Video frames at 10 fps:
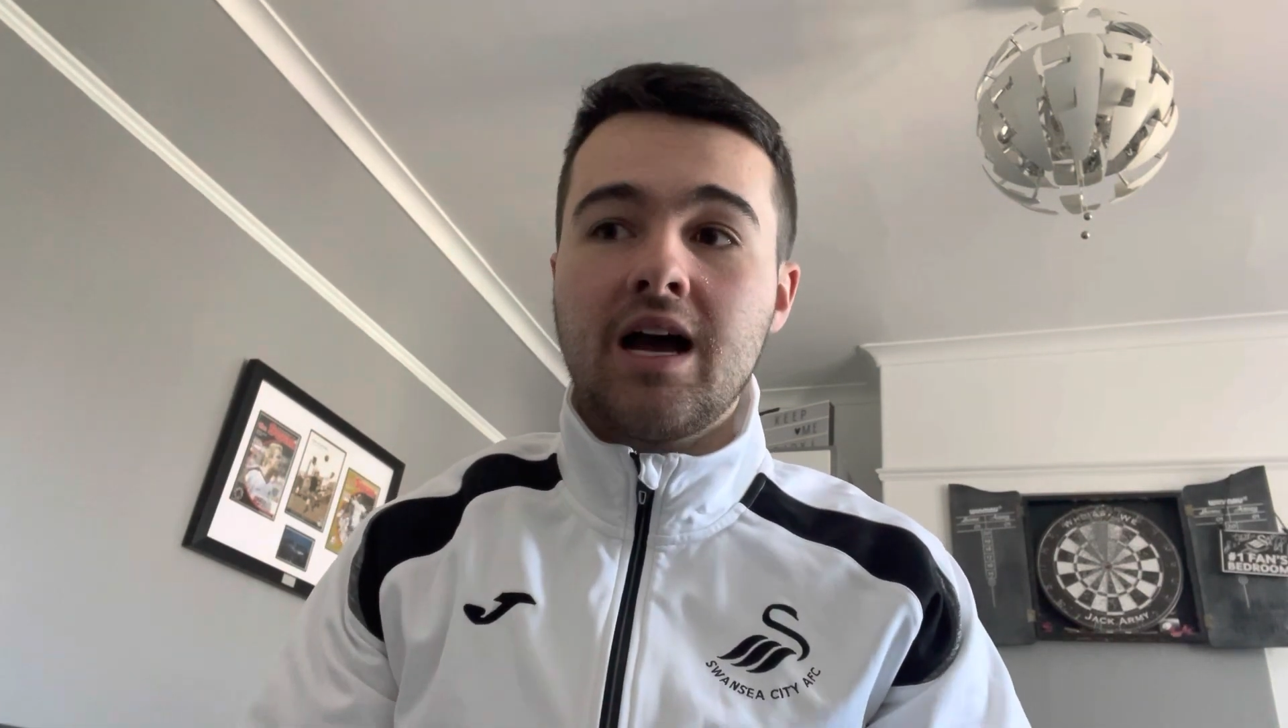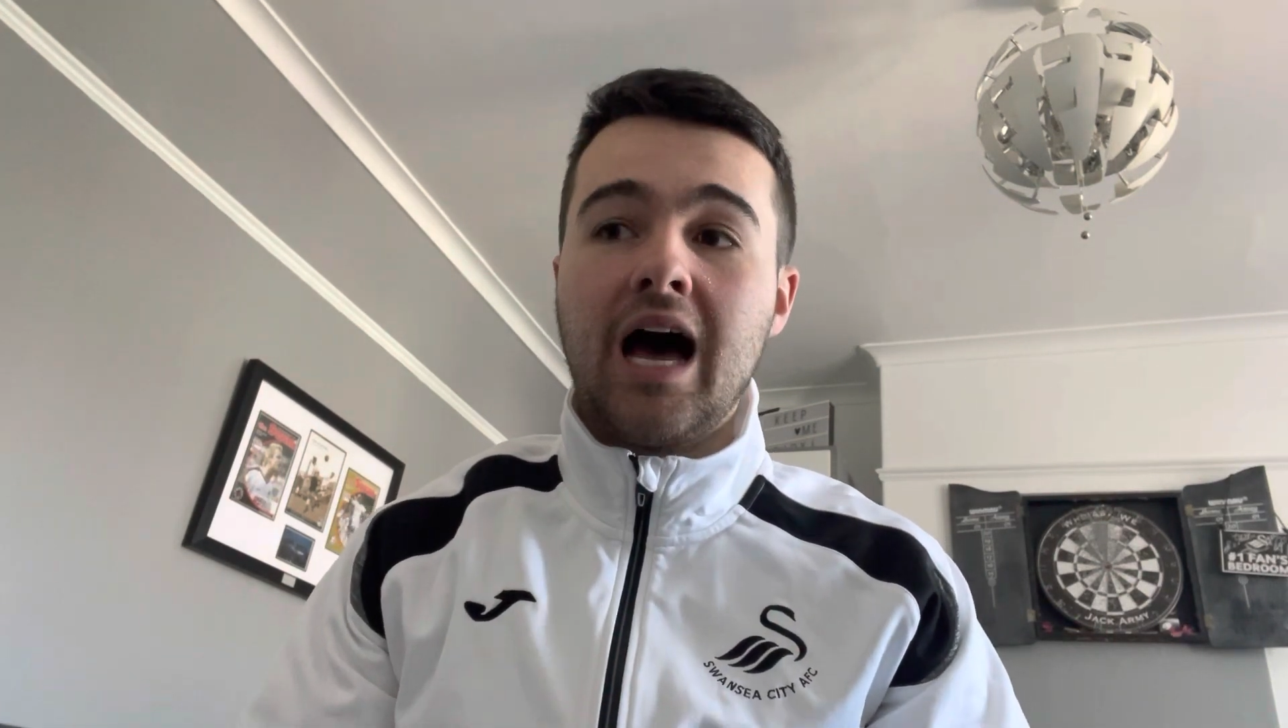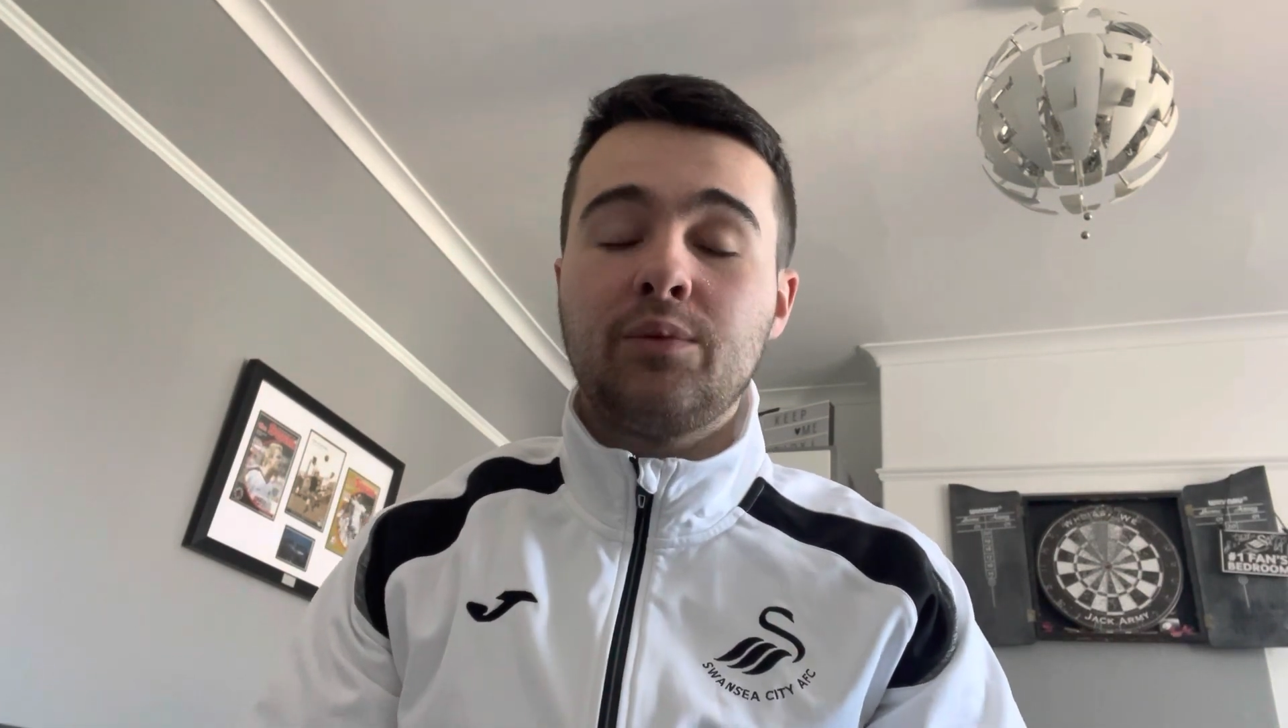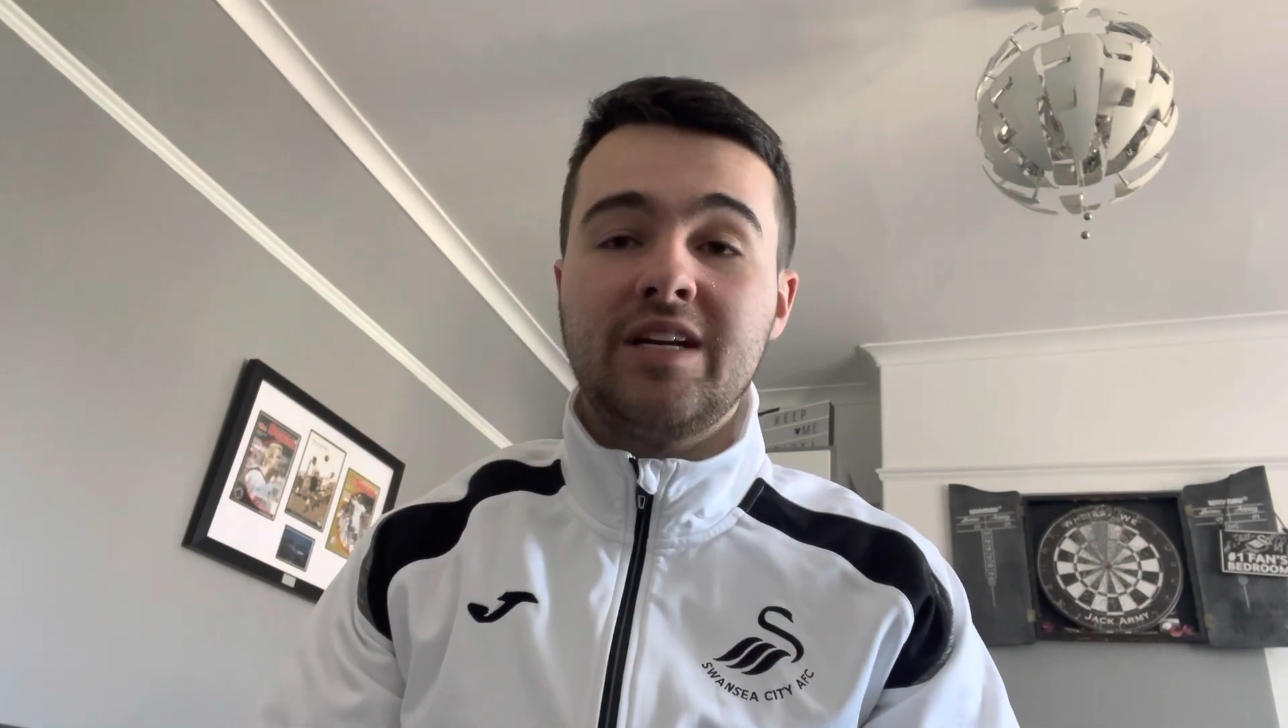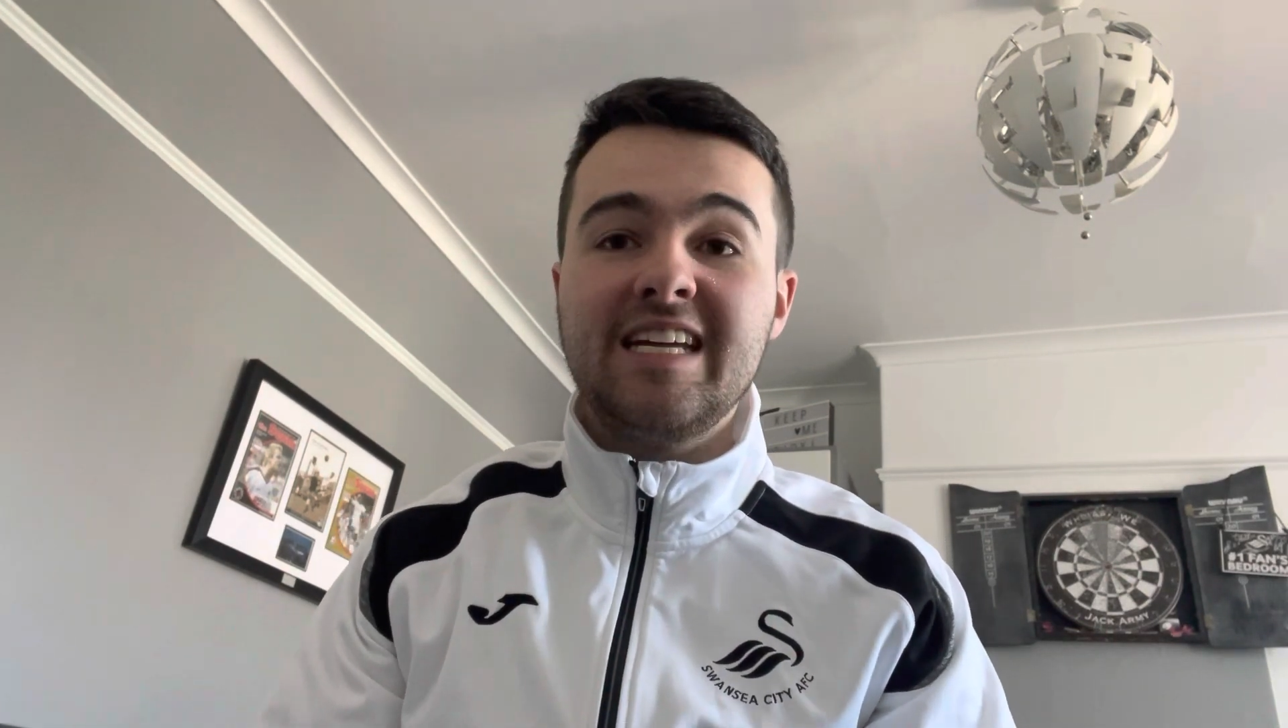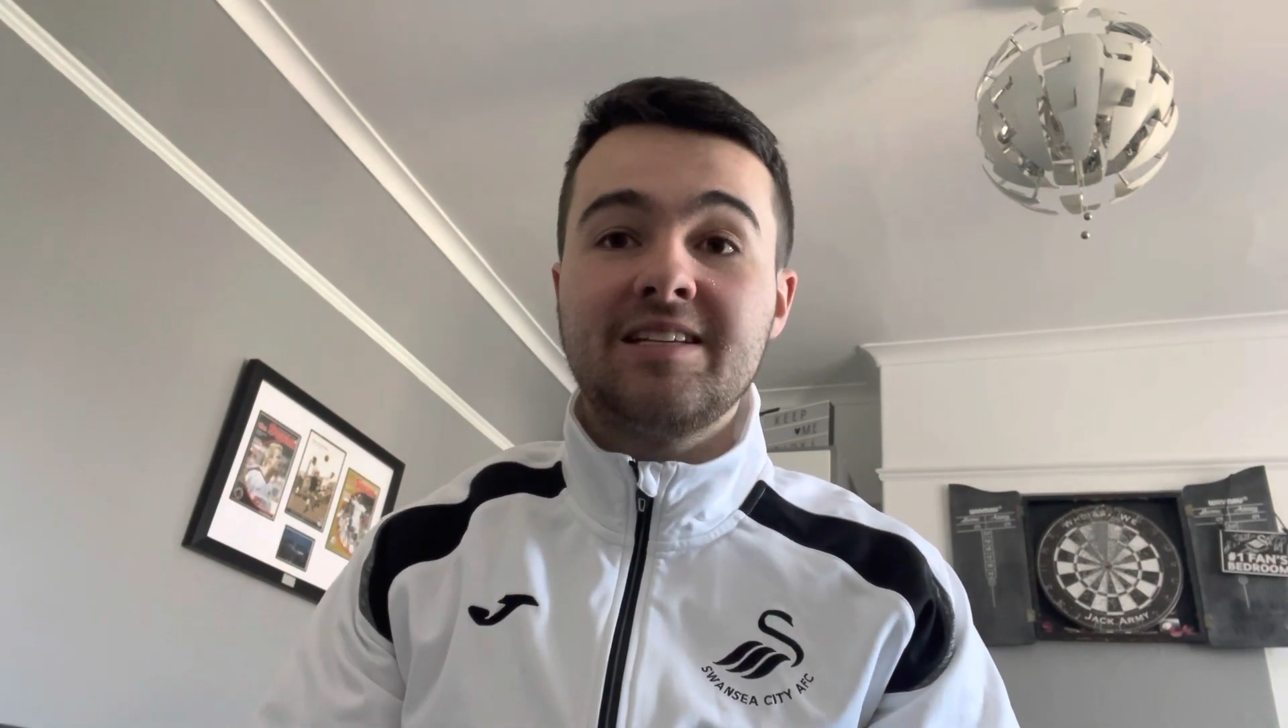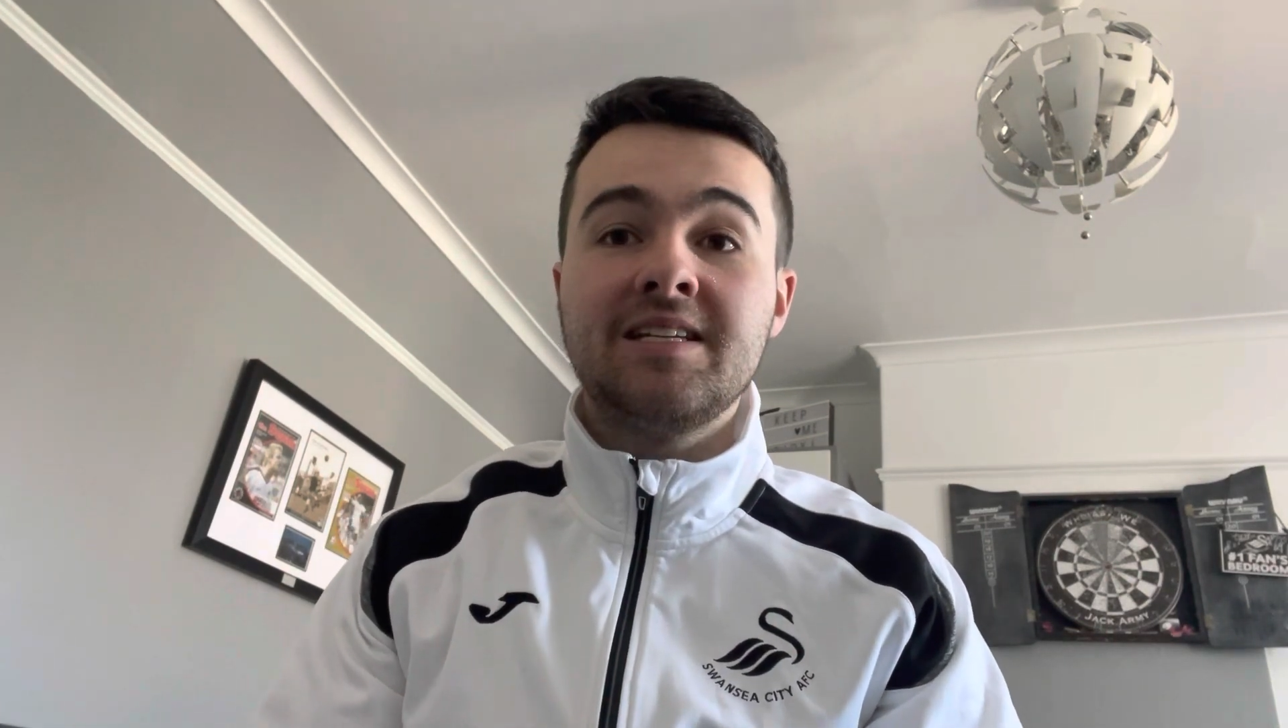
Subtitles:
And we need